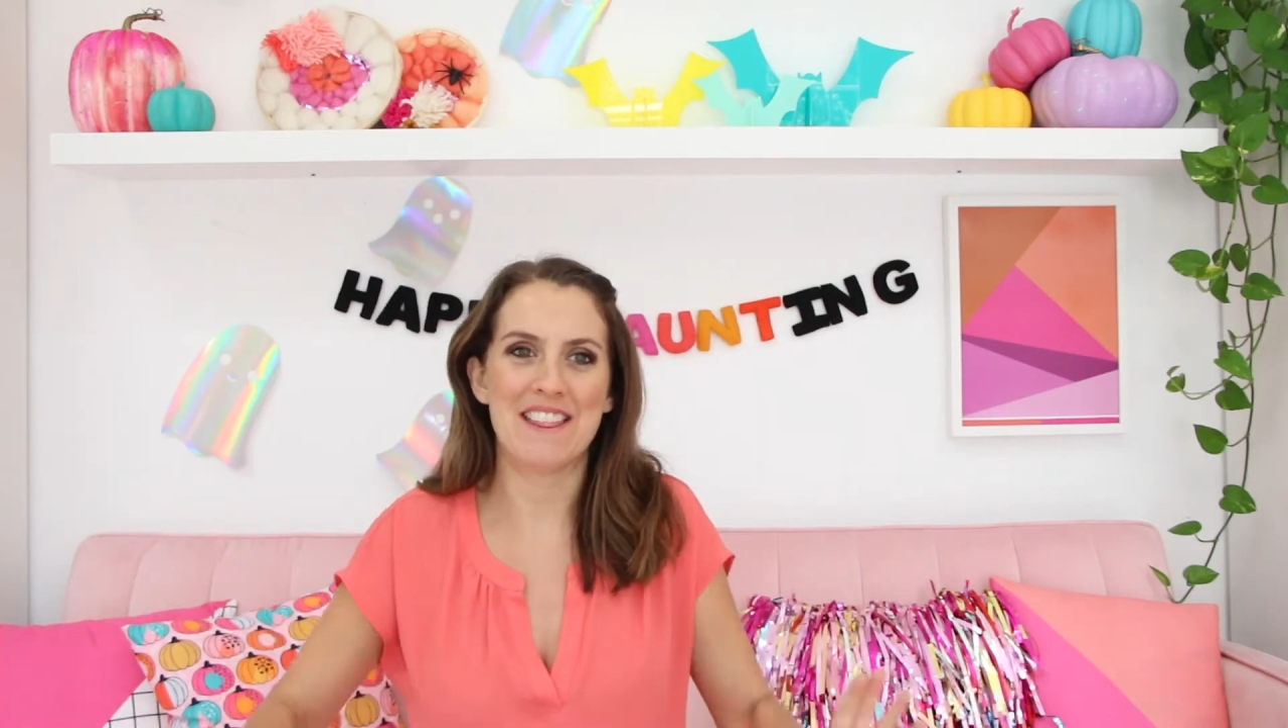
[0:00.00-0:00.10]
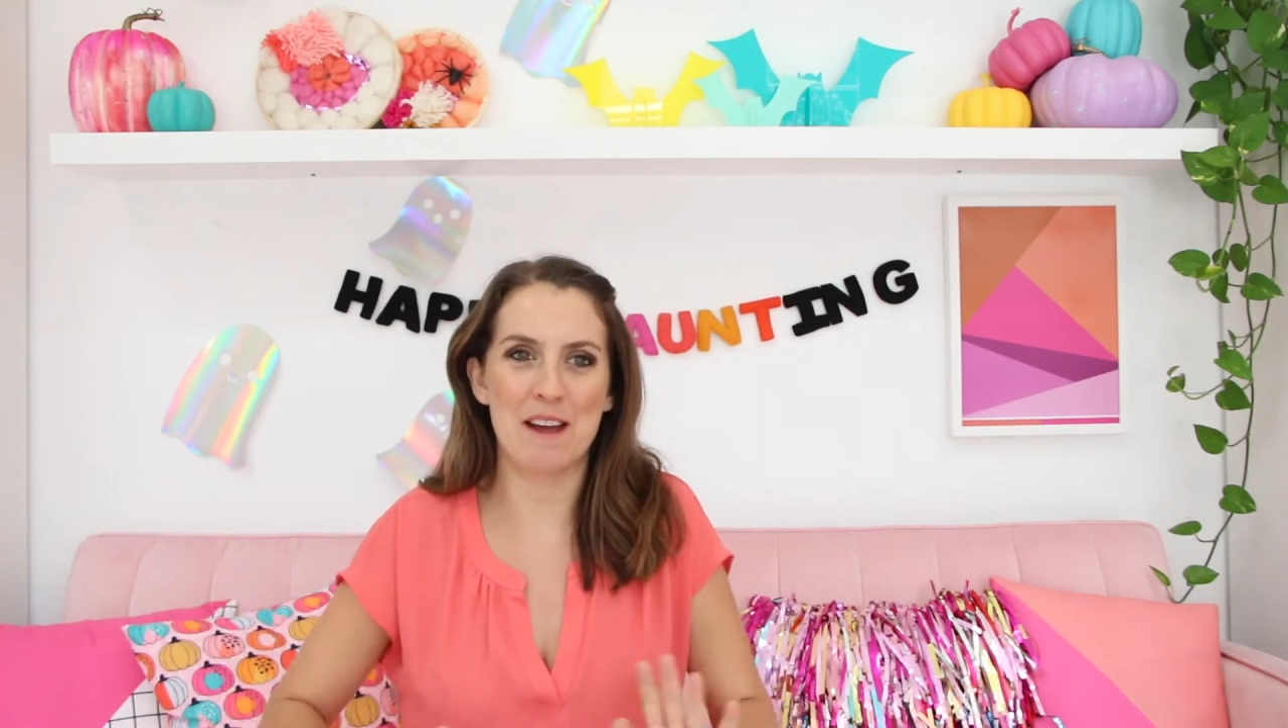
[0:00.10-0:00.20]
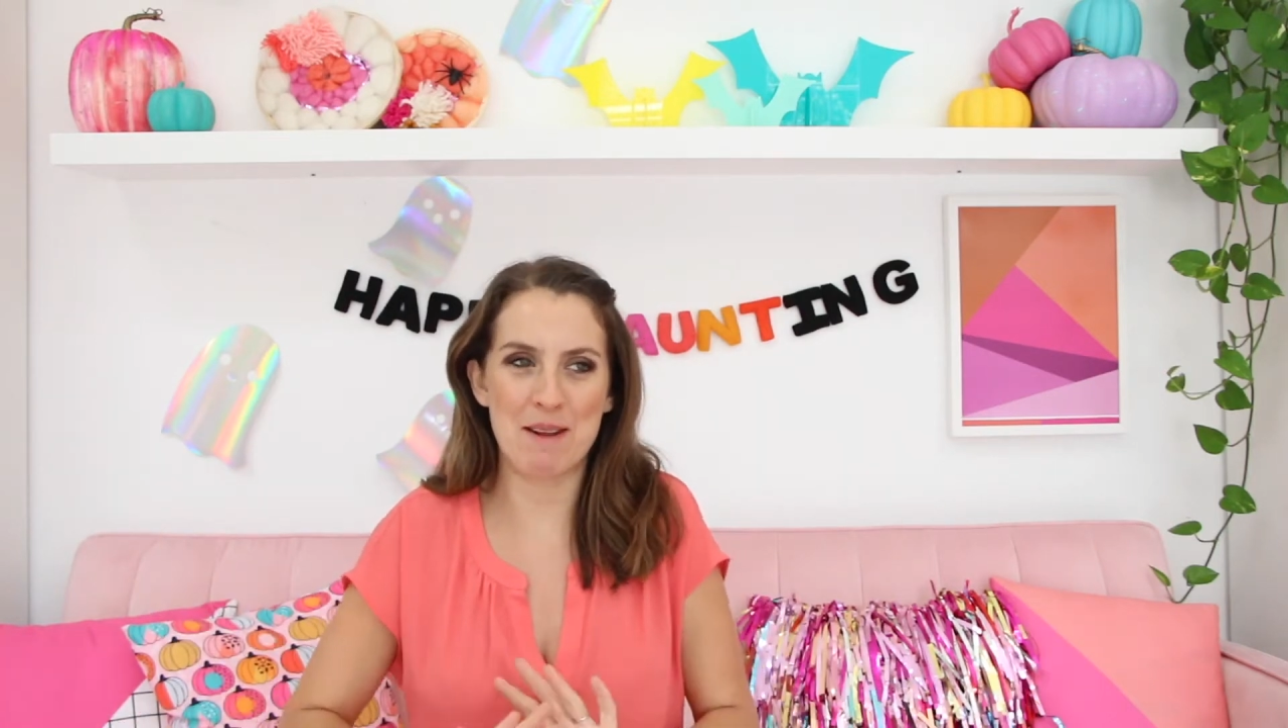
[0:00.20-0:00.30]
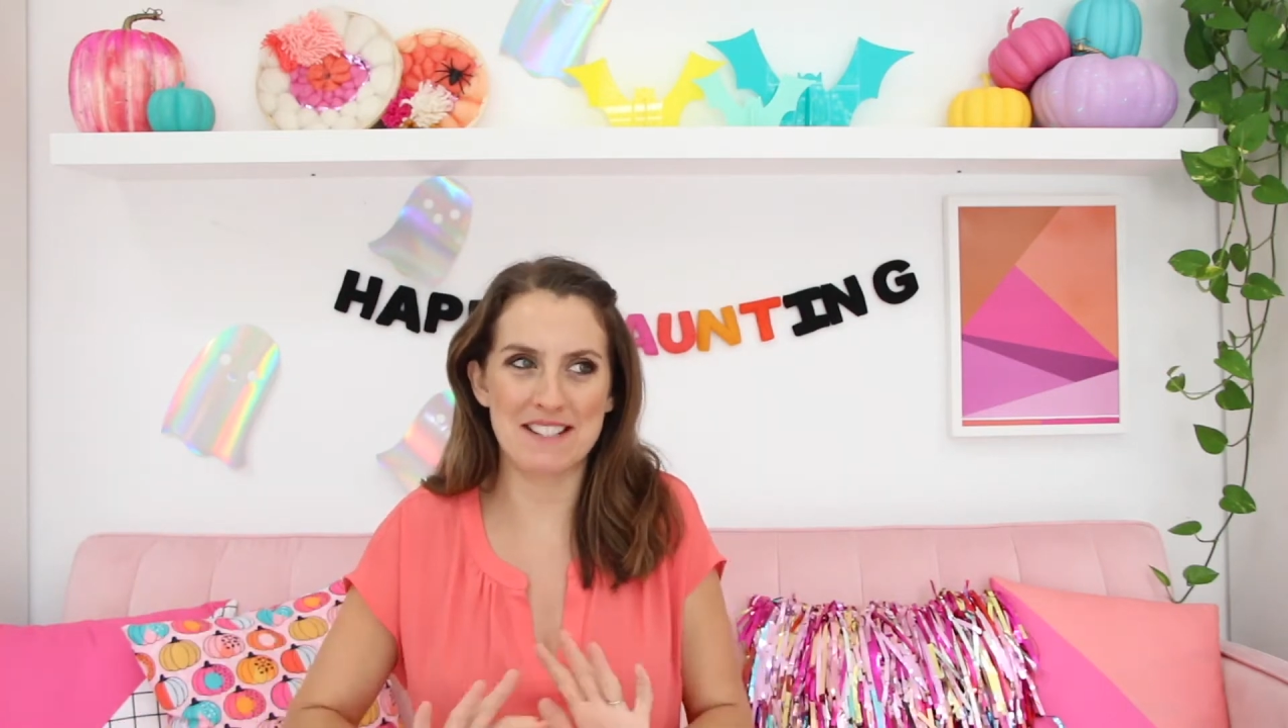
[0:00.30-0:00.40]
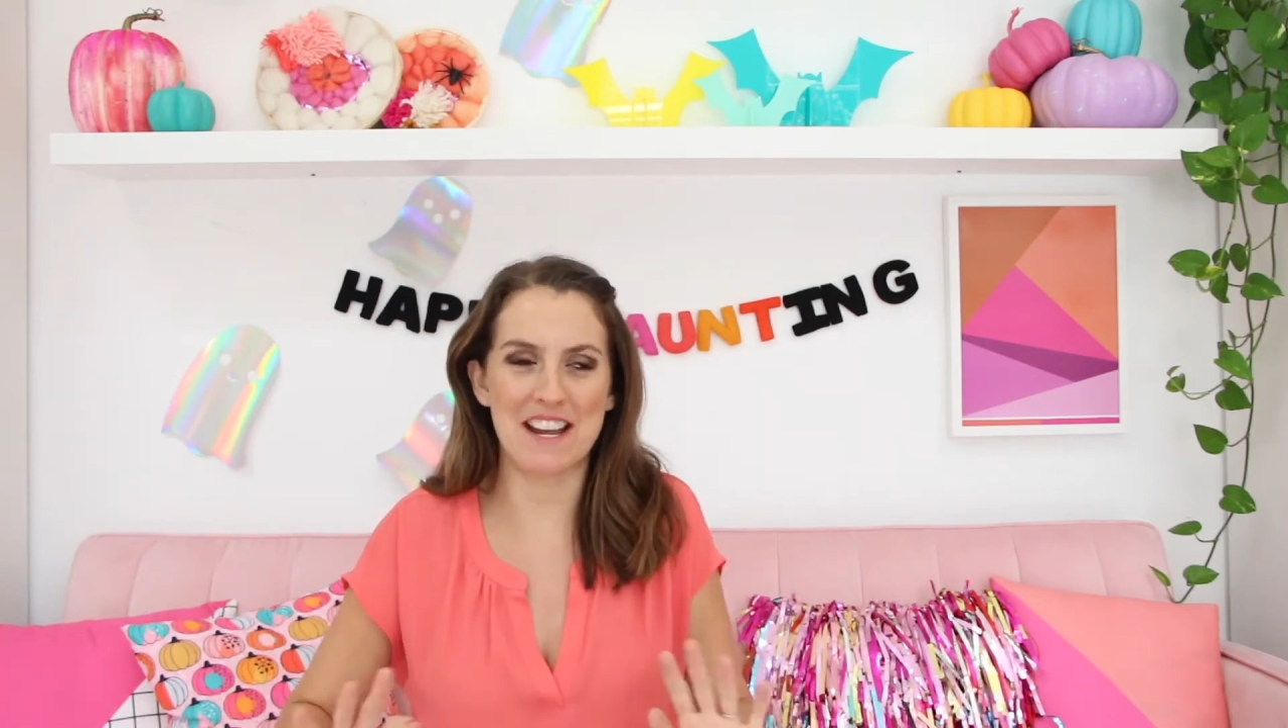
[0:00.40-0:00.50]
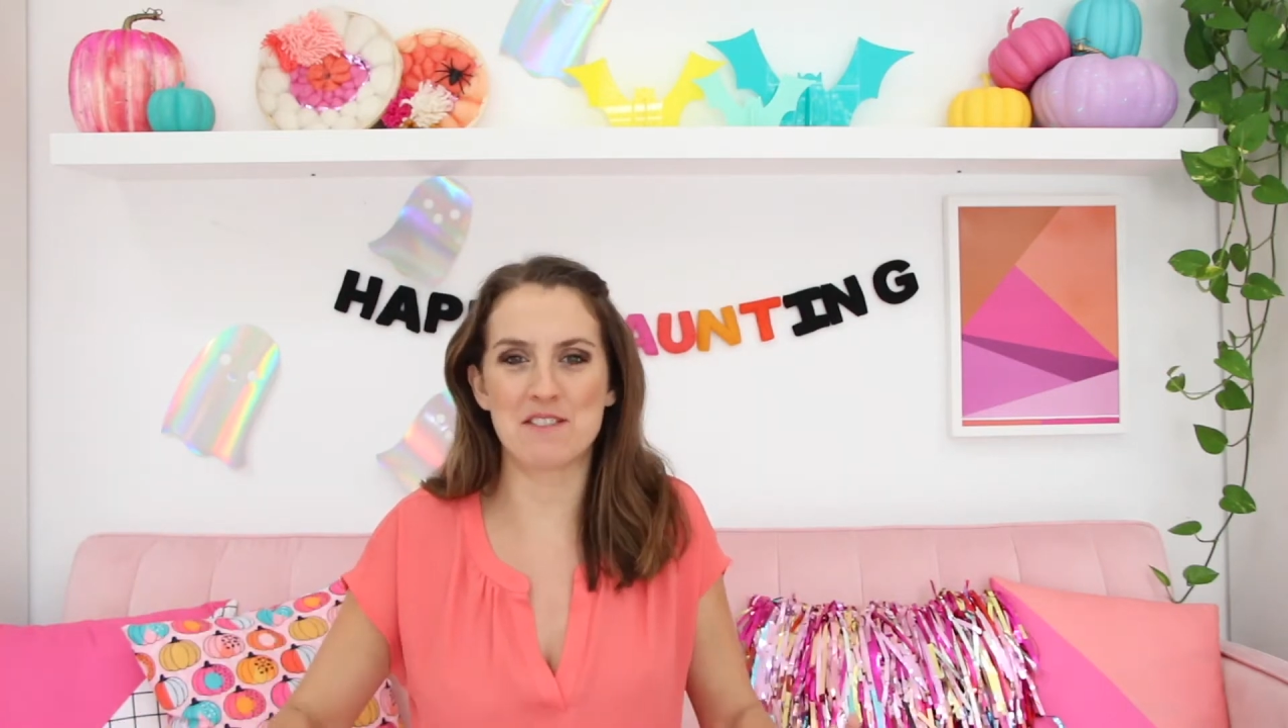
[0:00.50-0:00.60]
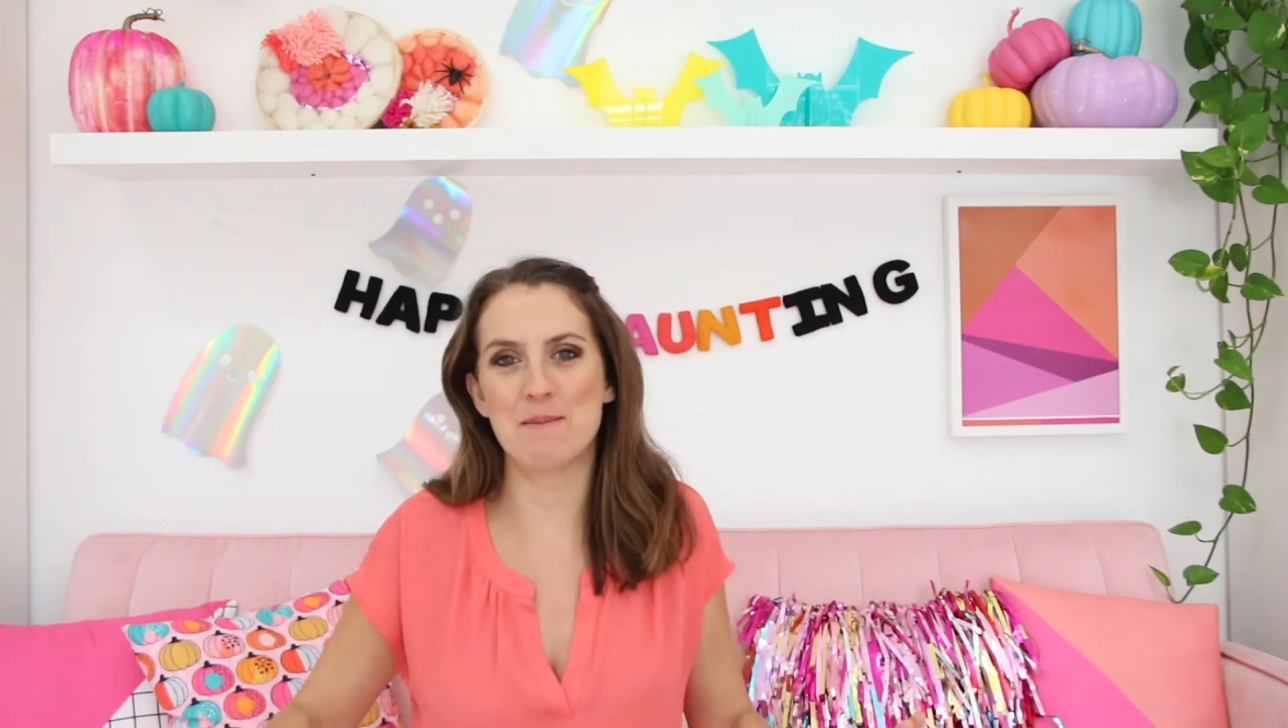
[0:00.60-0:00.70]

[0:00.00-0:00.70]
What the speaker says: that means I have